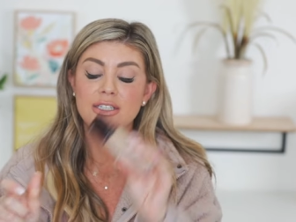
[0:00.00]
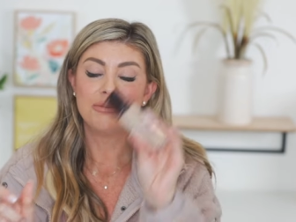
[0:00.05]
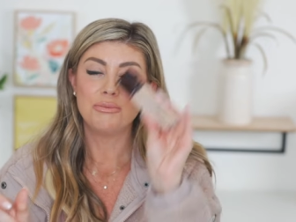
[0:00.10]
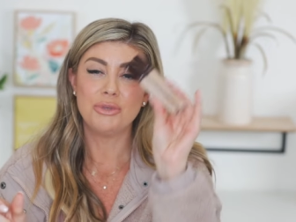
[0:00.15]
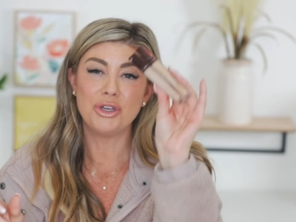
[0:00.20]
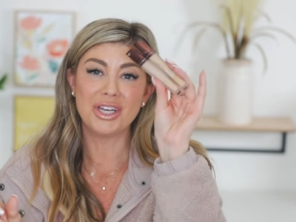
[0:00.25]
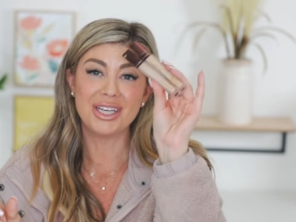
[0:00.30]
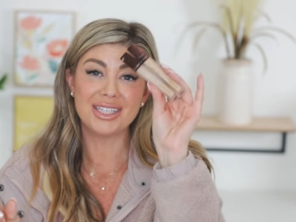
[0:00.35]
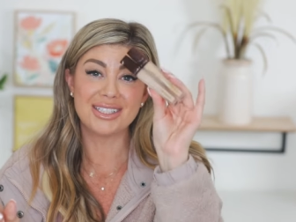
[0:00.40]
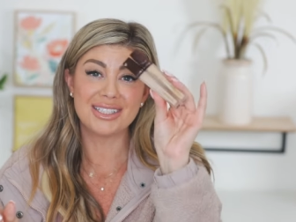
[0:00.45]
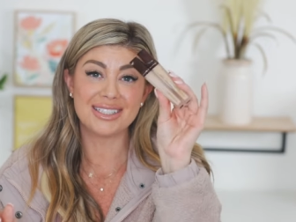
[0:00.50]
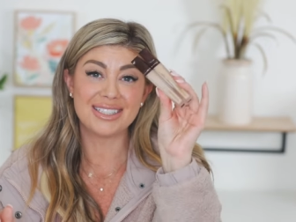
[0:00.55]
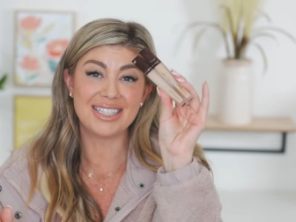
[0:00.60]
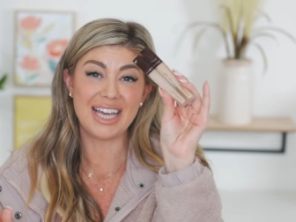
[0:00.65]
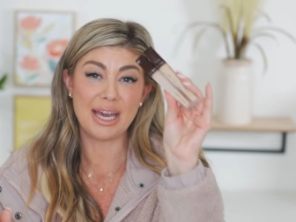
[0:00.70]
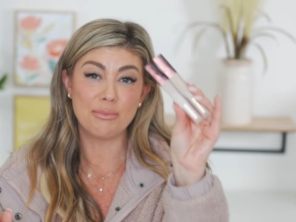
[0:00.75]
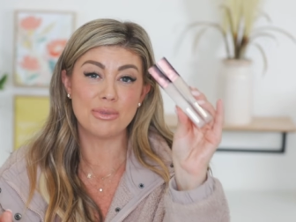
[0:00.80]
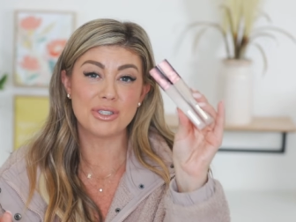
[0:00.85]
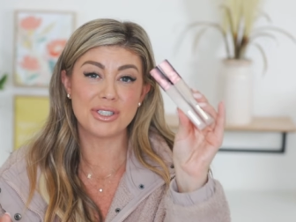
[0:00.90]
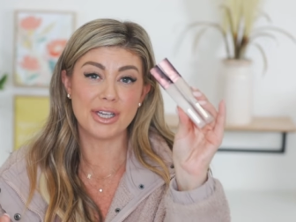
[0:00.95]
But you can get
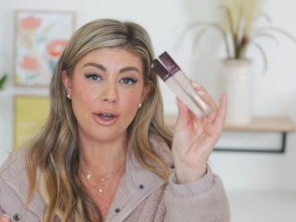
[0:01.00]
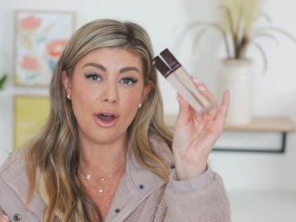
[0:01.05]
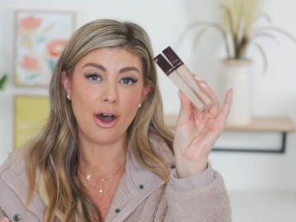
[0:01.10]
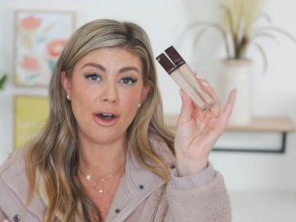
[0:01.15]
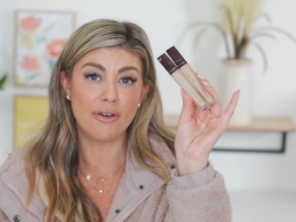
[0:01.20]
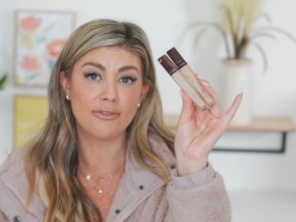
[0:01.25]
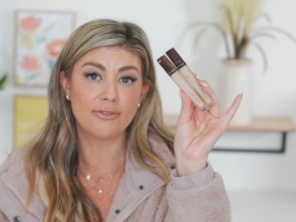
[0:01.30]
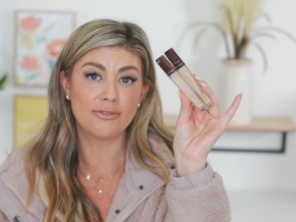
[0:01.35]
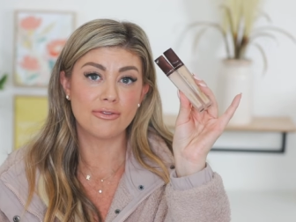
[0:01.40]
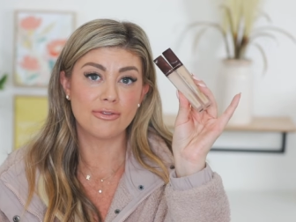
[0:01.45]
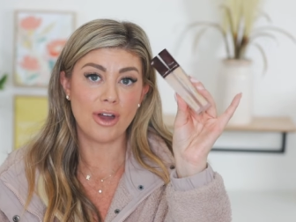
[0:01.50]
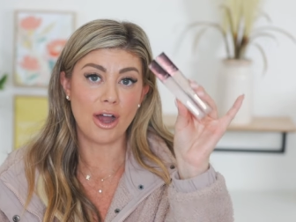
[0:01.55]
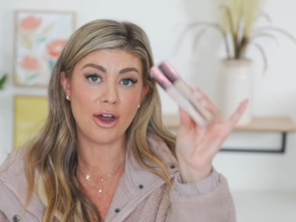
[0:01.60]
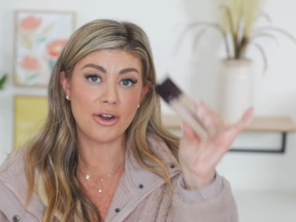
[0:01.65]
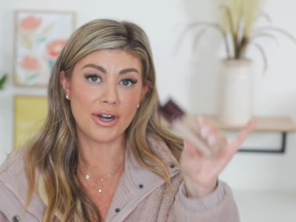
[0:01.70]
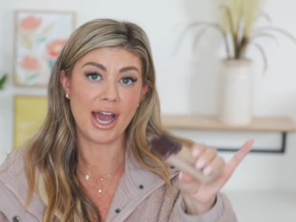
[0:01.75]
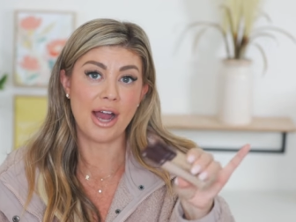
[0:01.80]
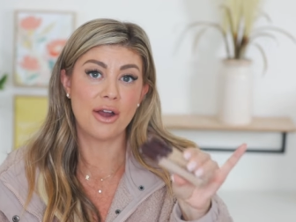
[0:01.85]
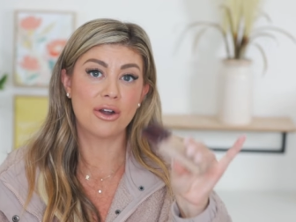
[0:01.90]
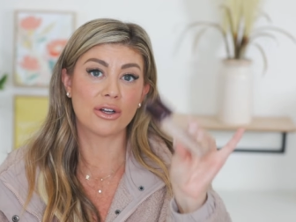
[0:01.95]
ten percent off
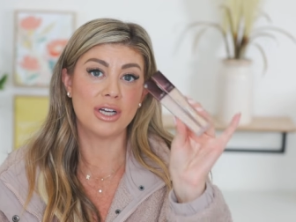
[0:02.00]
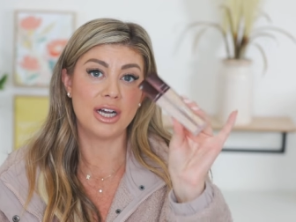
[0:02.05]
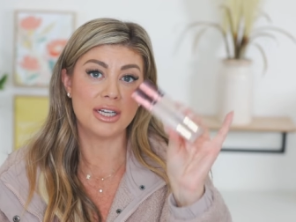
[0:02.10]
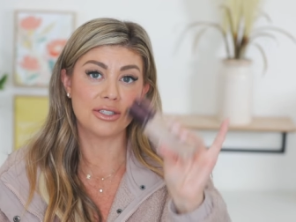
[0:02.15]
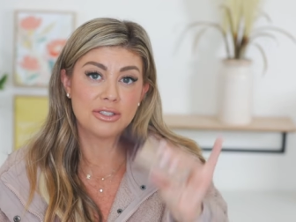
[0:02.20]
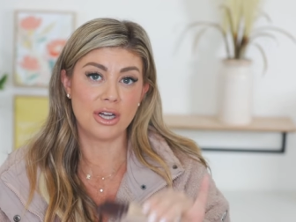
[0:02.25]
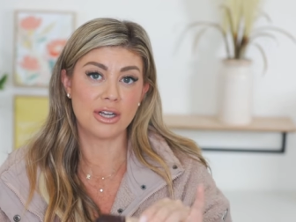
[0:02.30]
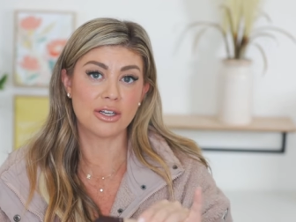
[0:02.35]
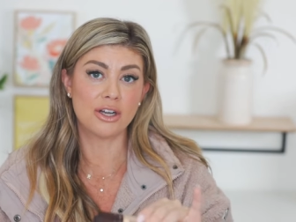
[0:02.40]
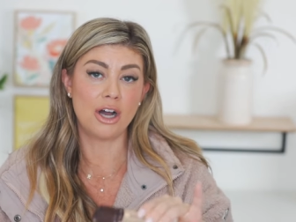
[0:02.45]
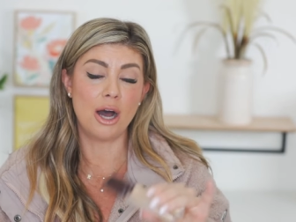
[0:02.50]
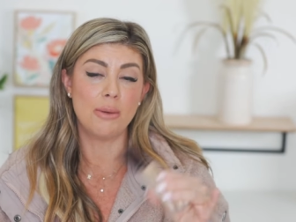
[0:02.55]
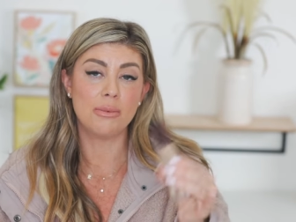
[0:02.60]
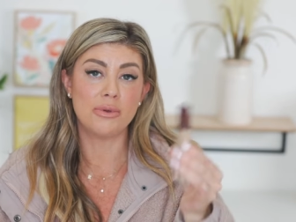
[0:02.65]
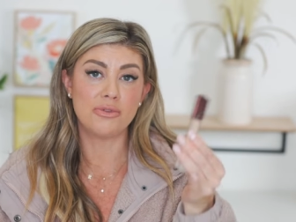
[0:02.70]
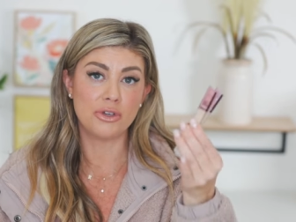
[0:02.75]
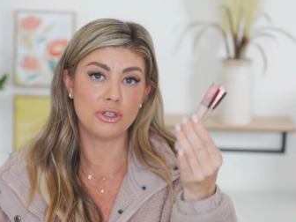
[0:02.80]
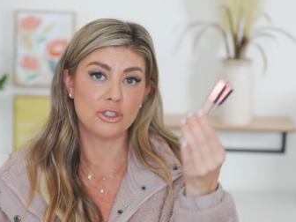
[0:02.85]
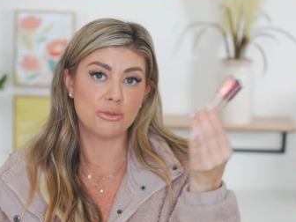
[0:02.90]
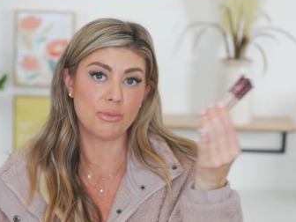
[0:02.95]
on hourglass dot com
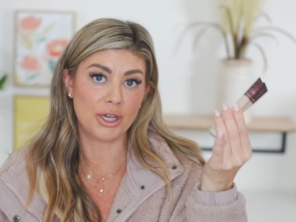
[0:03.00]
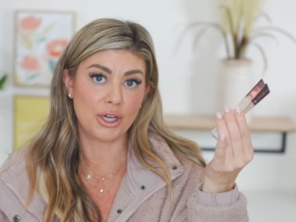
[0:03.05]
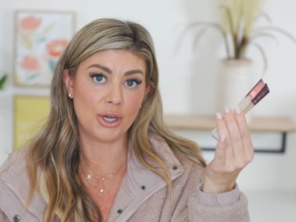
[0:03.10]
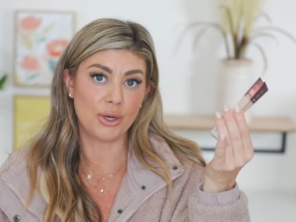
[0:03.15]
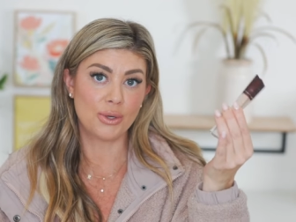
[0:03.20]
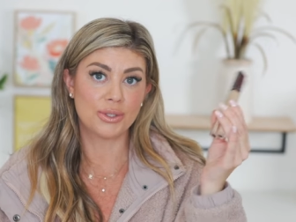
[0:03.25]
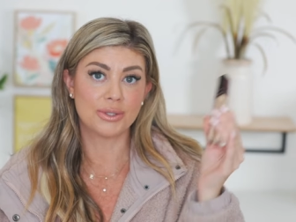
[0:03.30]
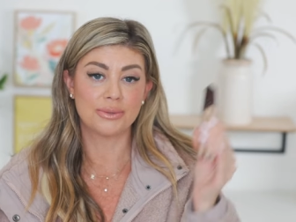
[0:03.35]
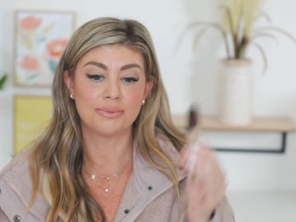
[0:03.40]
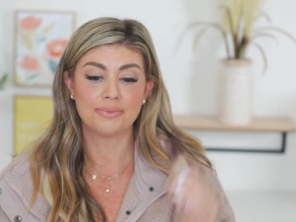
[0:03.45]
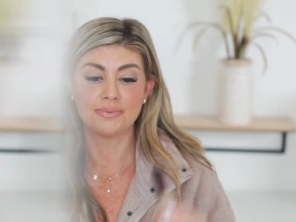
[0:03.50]
if you use my code.